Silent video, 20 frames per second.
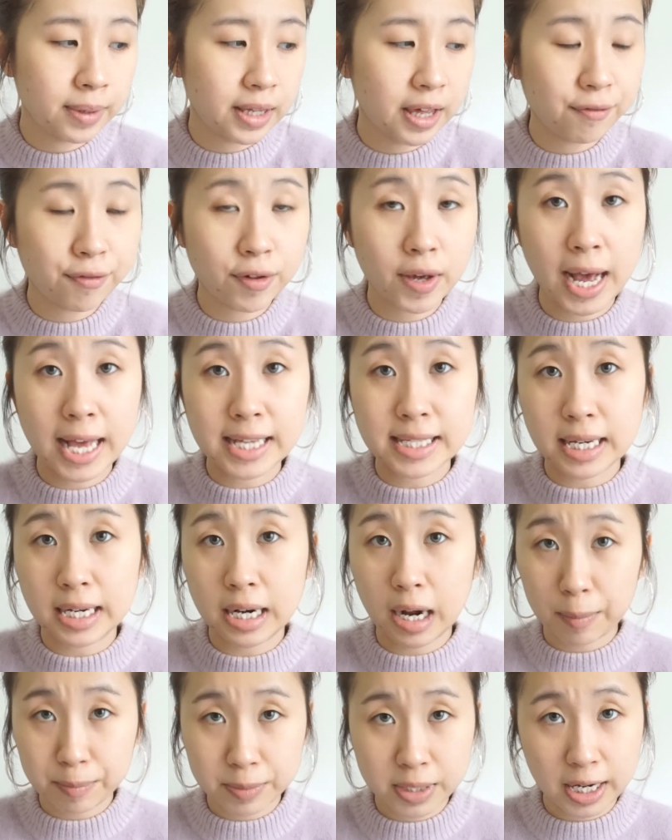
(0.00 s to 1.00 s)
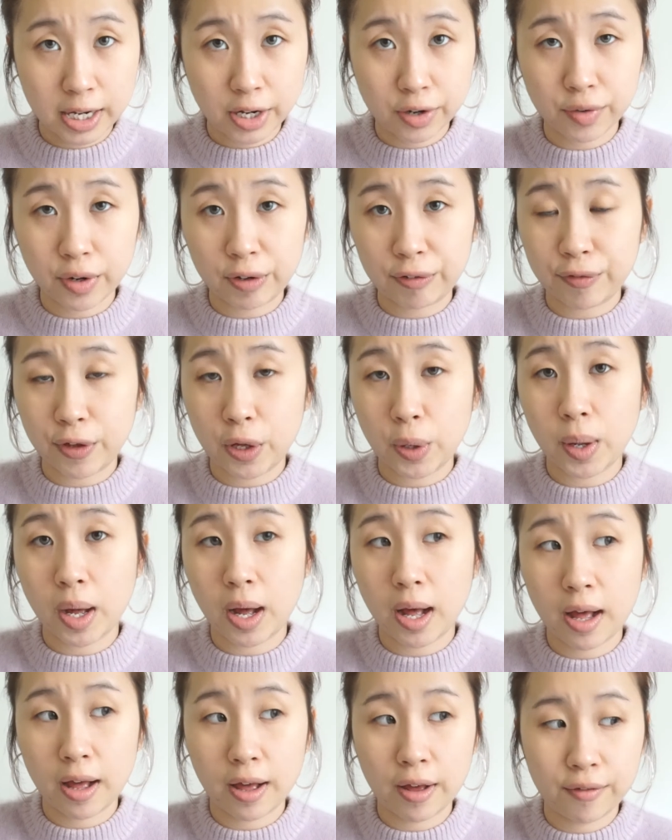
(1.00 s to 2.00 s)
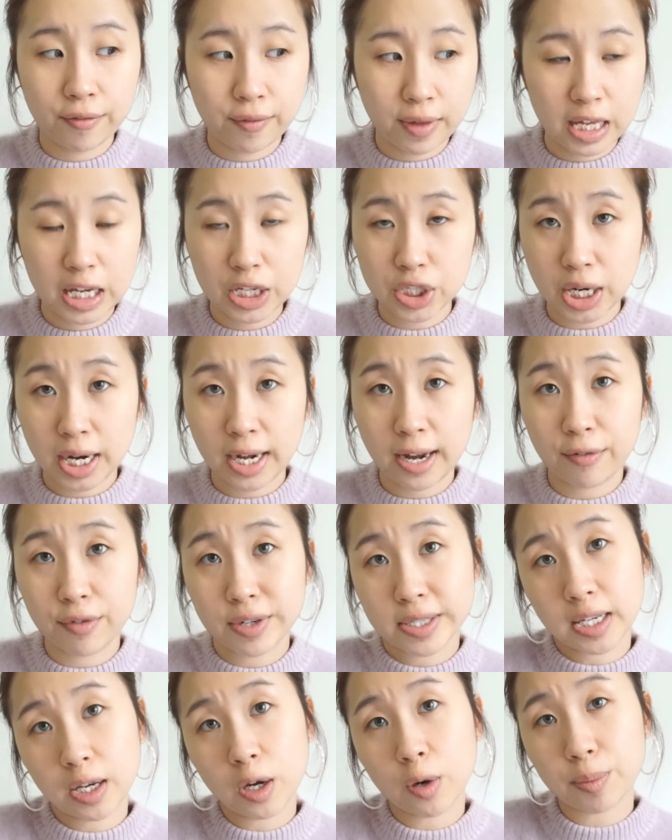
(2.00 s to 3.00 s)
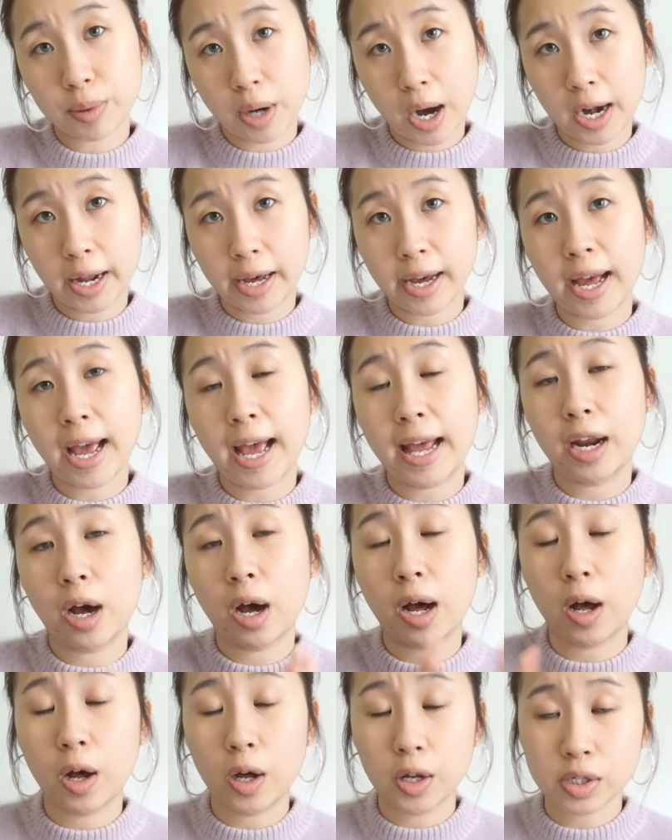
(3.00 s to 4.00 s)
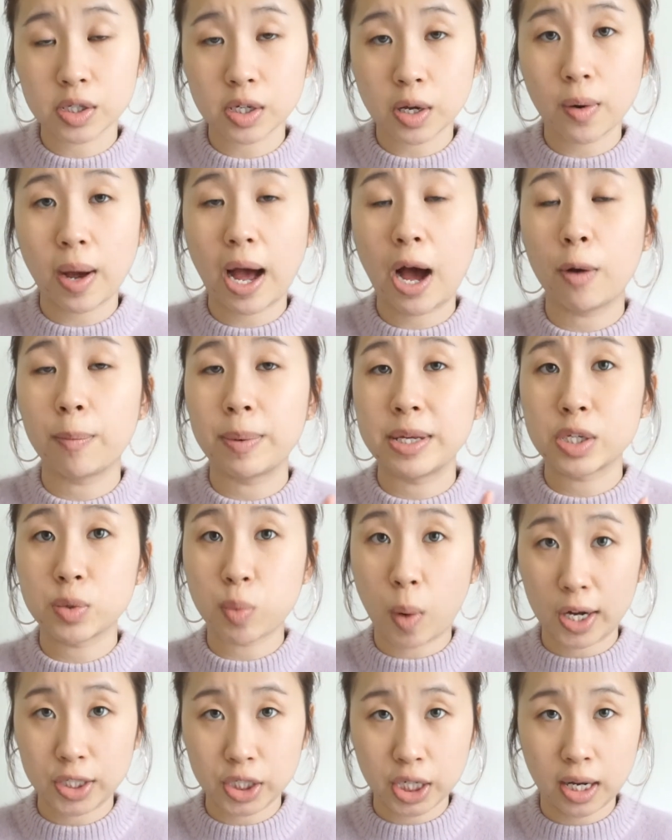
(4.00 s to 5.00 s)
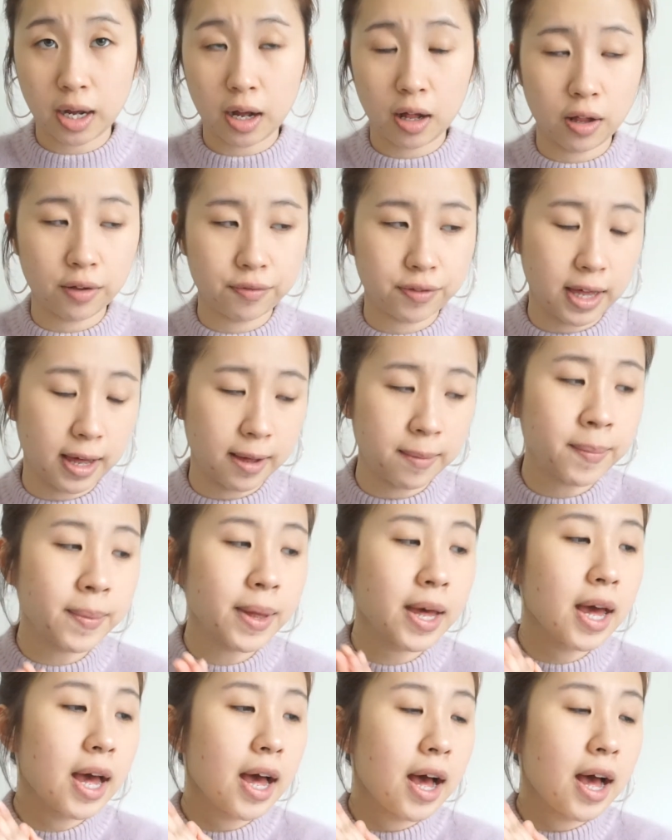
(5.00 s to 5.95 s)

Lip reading: Give you guys an updated review of each and every single product, and also I'll be swatching all of them.